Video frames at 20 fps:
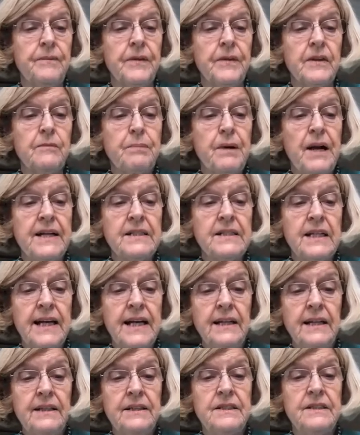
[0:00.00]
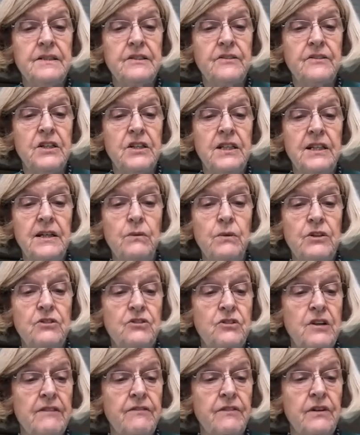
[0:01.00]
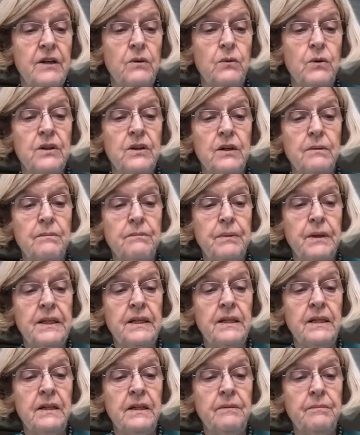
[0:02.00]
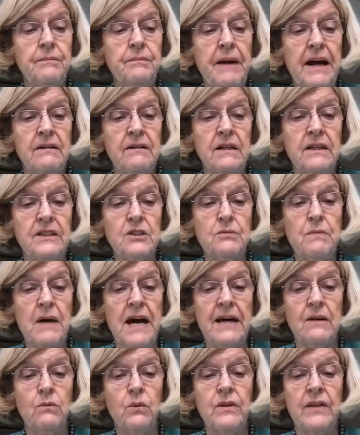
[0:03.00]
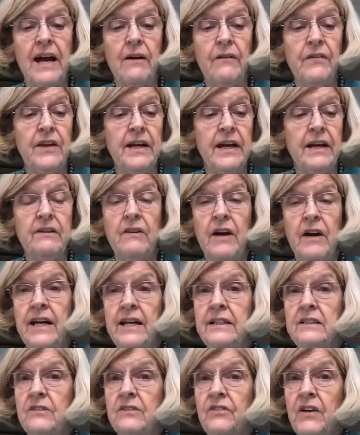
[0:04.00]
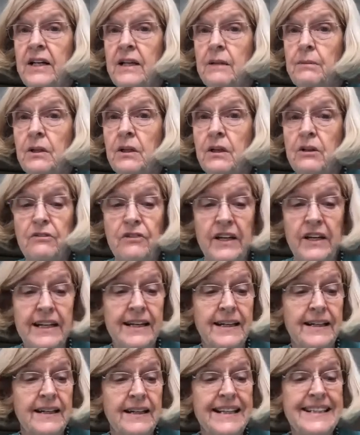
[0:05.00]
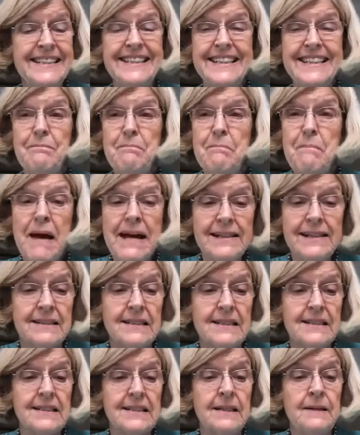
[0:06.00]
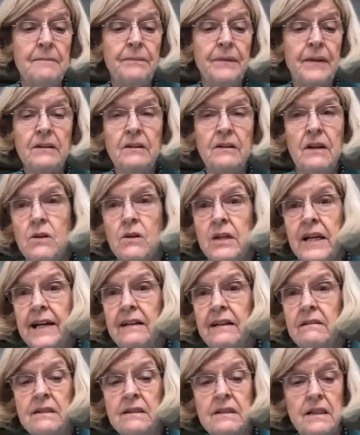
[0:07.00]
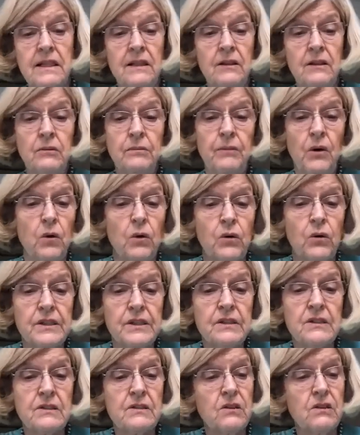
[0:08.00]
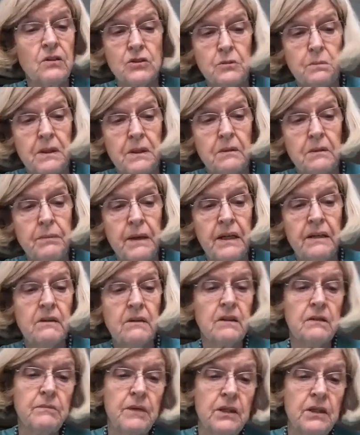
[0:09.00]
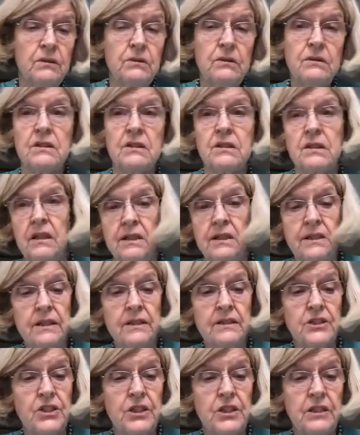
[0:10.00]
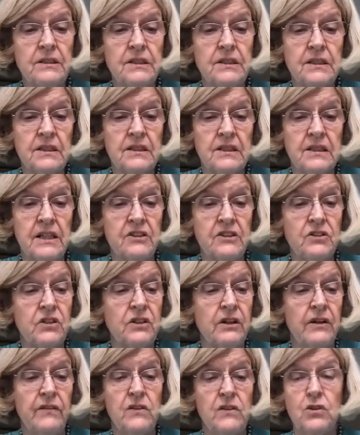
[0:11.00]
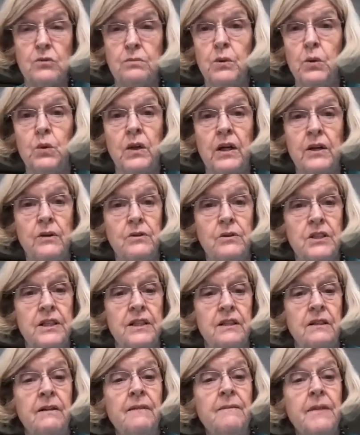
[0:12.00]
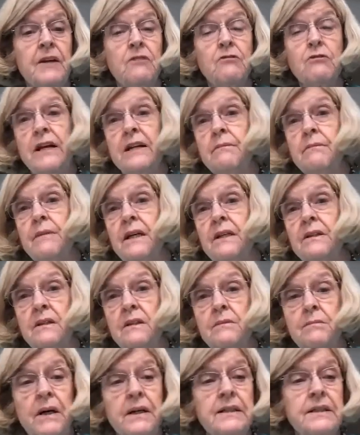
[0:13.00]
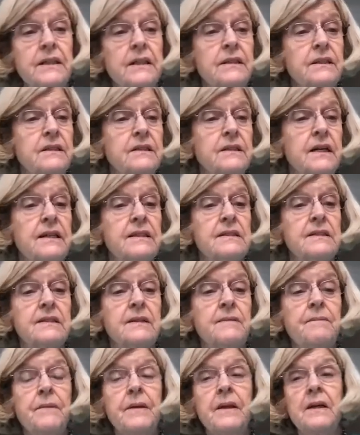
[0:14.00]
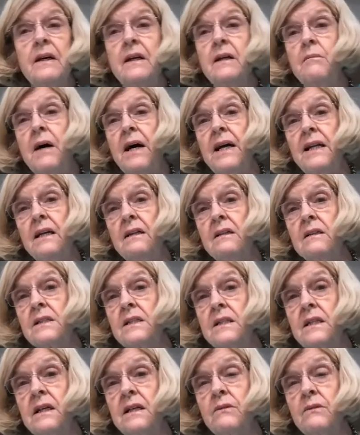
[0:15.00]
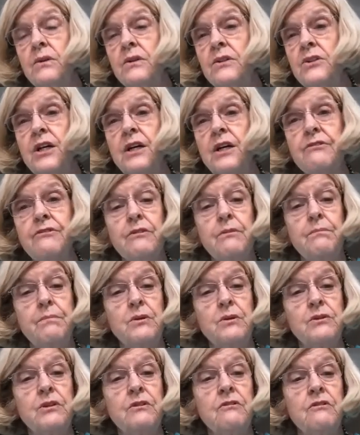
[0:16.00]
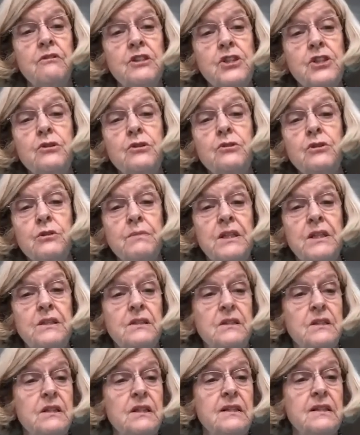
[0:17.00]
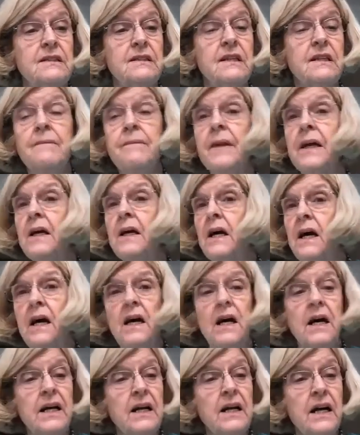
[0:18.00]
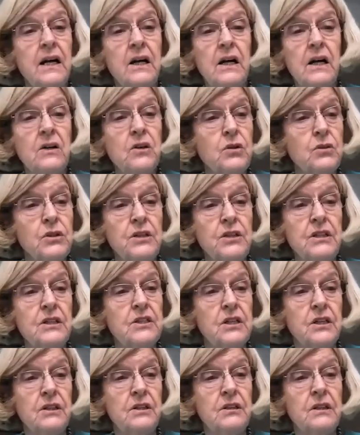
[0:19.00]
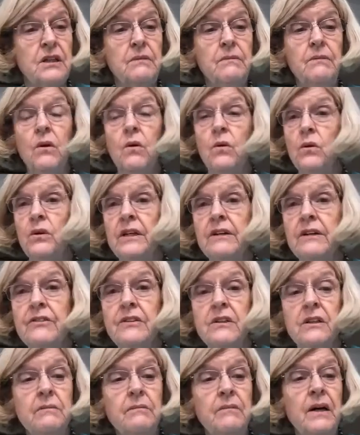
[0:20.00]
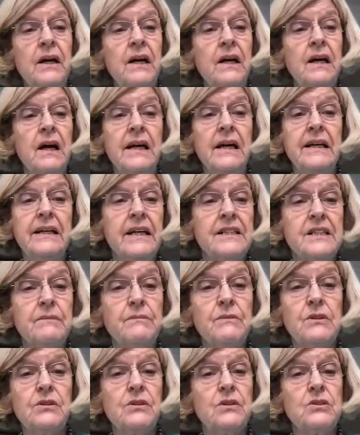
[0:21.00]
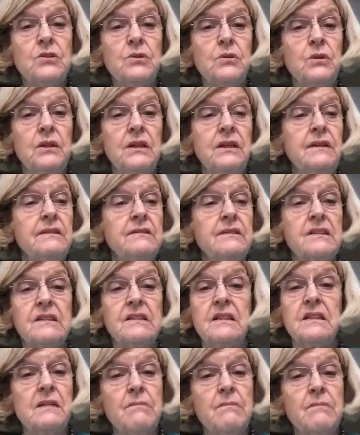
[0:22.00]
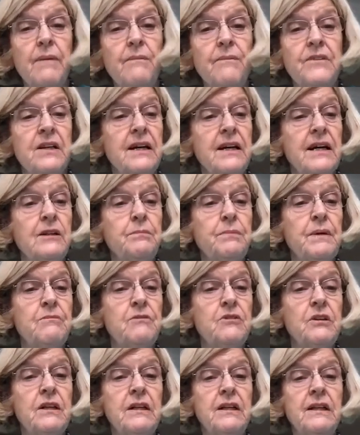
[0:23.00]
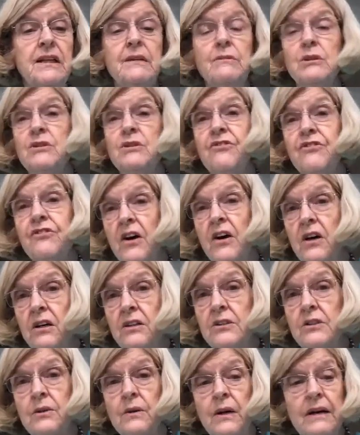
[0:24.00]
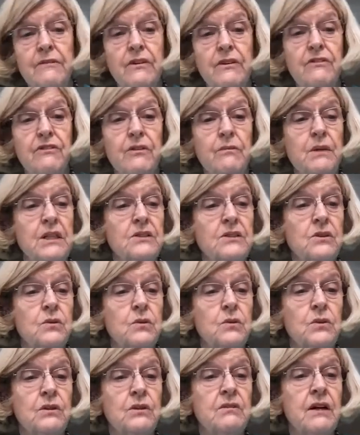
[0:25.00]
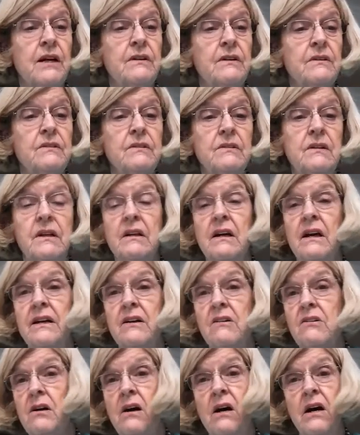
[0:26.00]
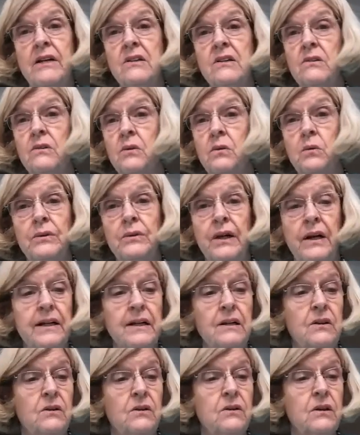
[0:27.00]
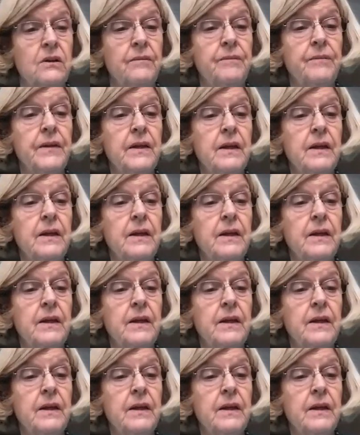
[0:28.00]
The practicalities of dealing with travelling with a completely paralysed man without the aids available over here, it's immense. No carers to help, hoists, hospital bed, commodes, sliding sheets, etc. in the small hotel recommended by Dignitas. And my last night with Geoff reduced me to tears. I couldn't turn him or lift him, get him to the toilet, sit him up to help him drink. He was far too heavy for me to haul around, and I cried all night long.